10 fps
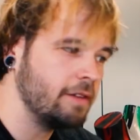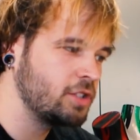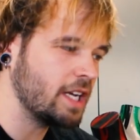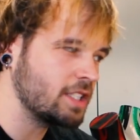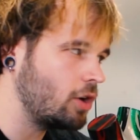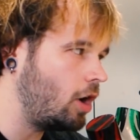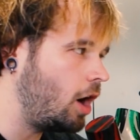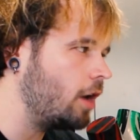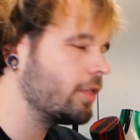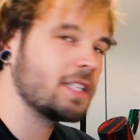of gesso
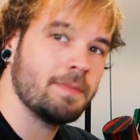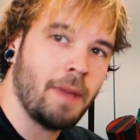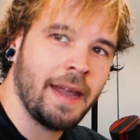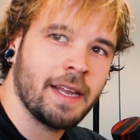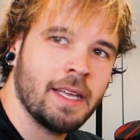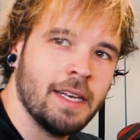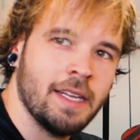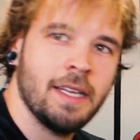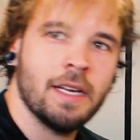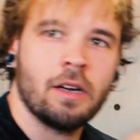on this mannequin
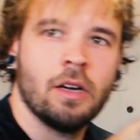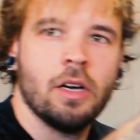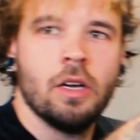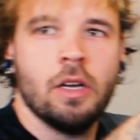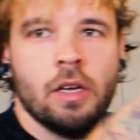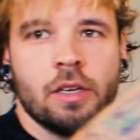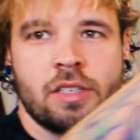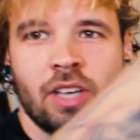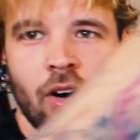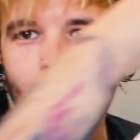here.
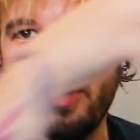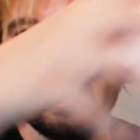So